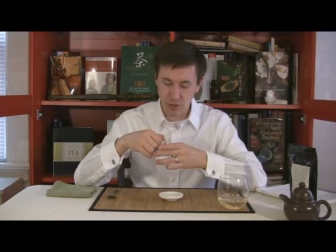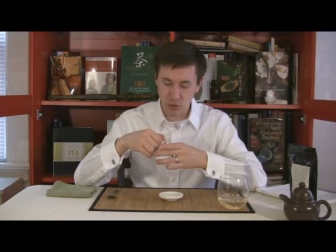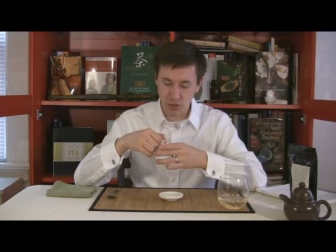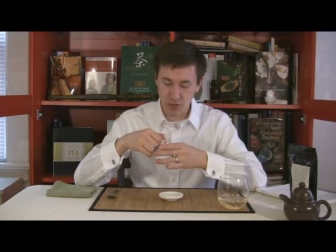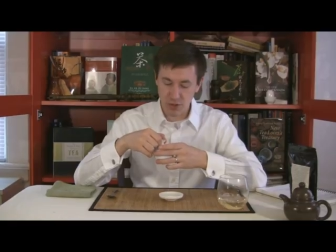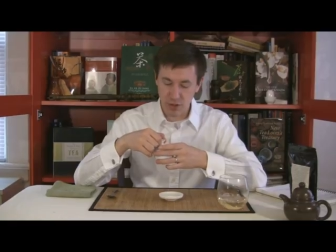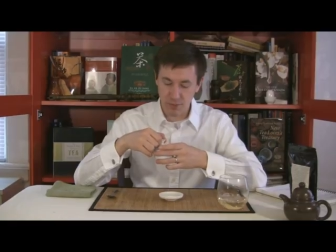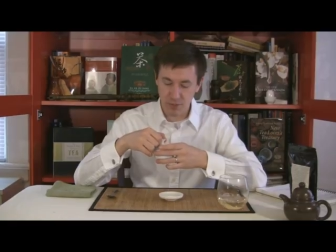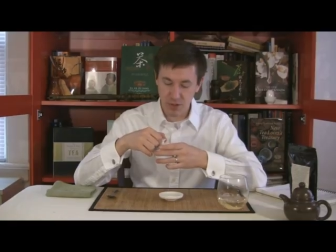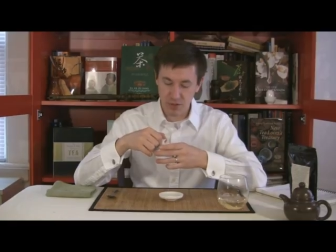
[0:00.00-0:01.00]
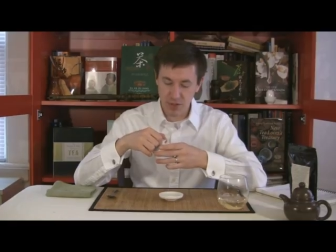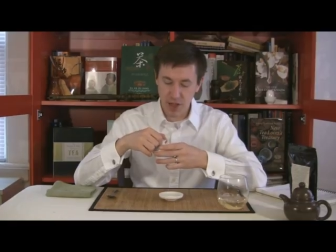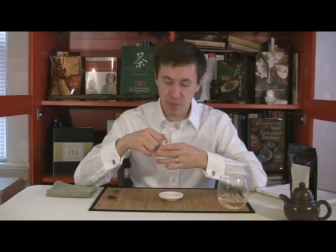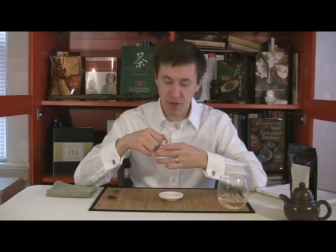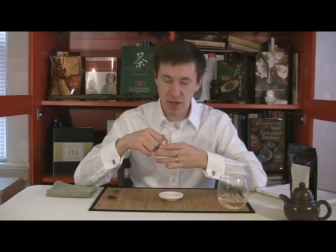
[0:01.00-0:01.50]
So it's a
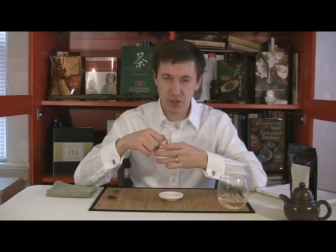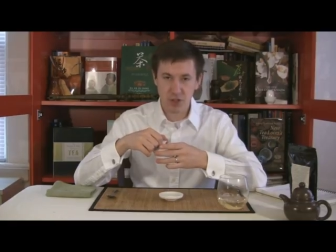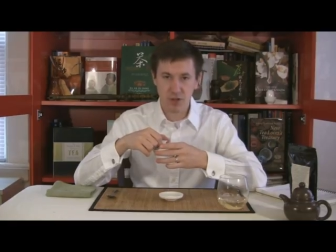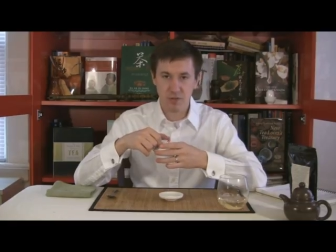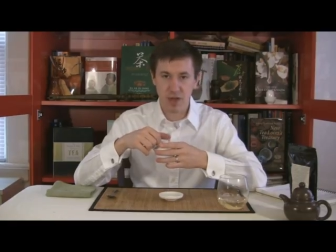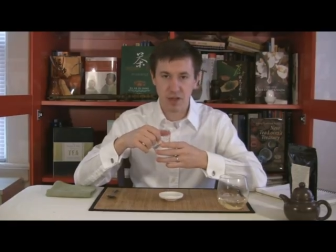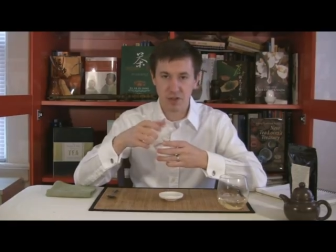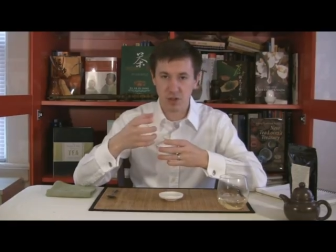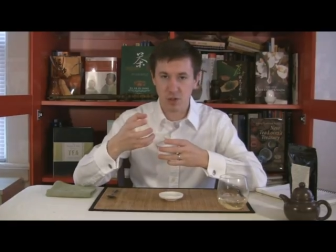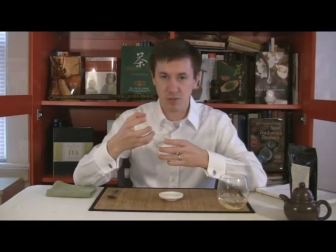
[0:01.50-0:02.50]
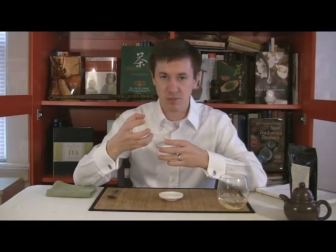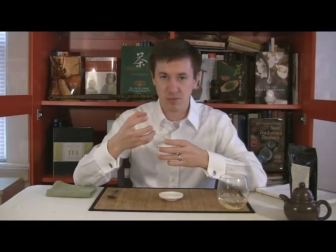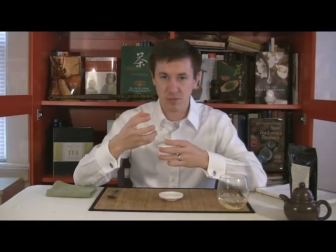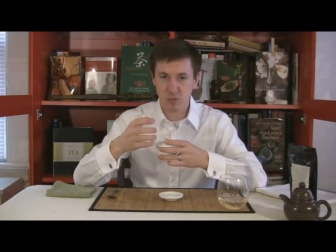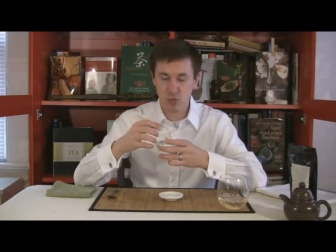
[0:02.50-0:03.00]
combination of that
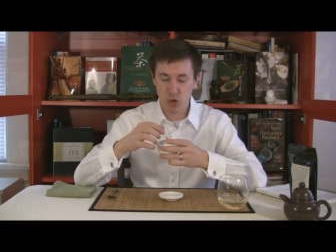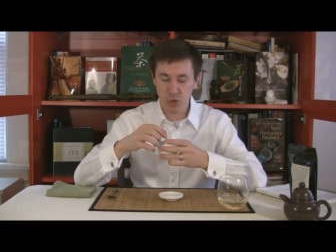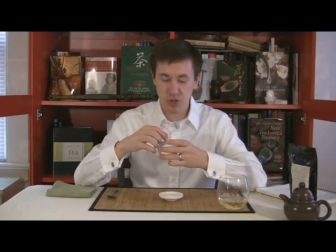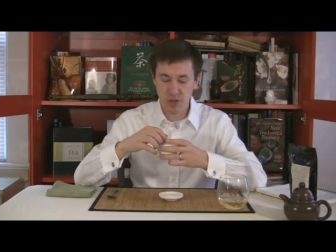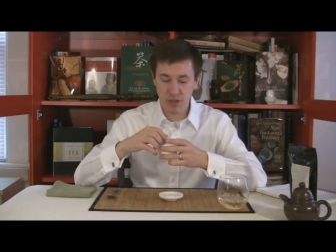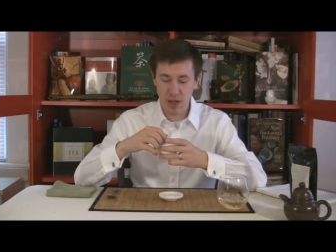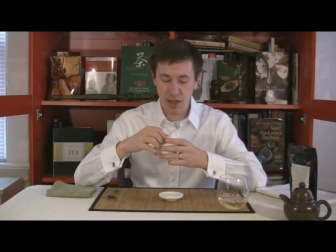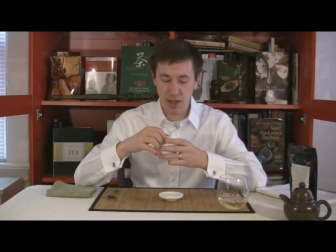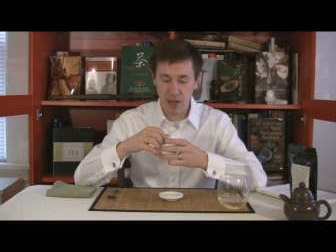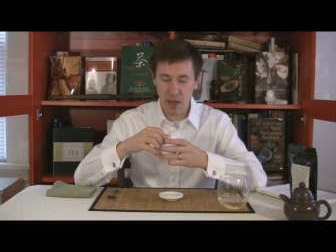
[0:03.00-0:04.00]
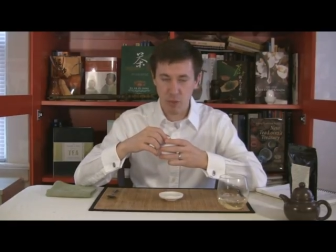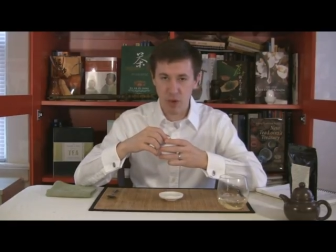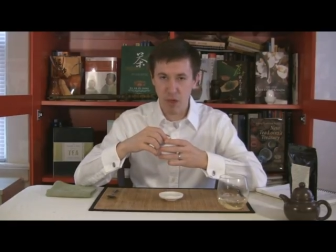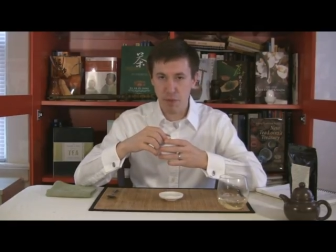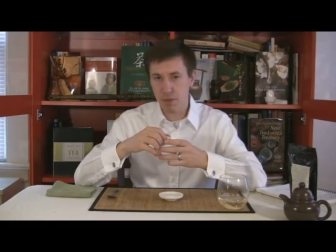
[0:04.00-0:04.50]
roasted
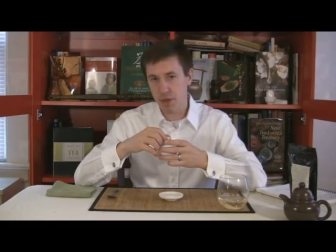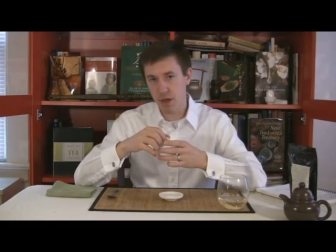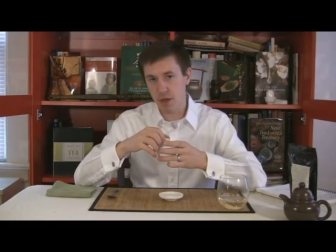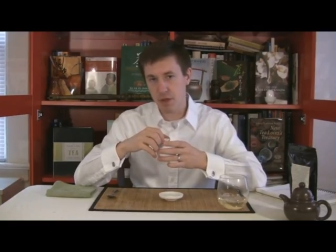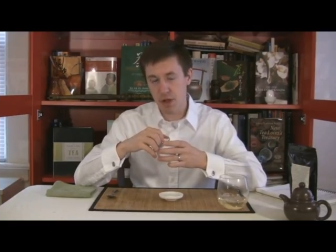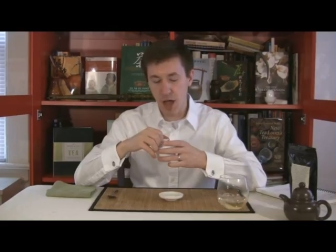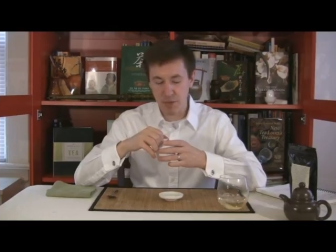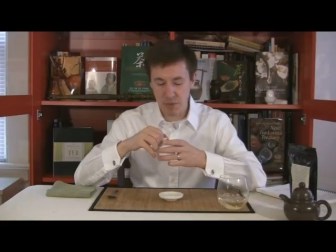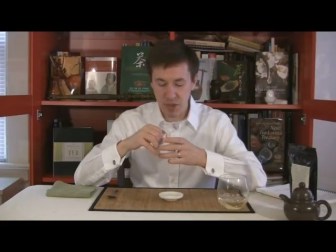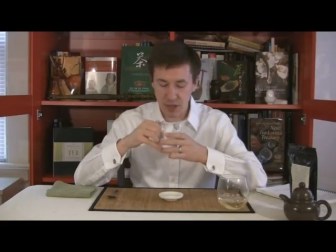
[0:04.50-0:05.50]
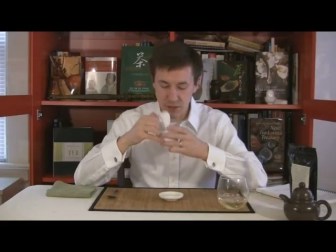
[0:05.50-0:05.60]
with the lima bean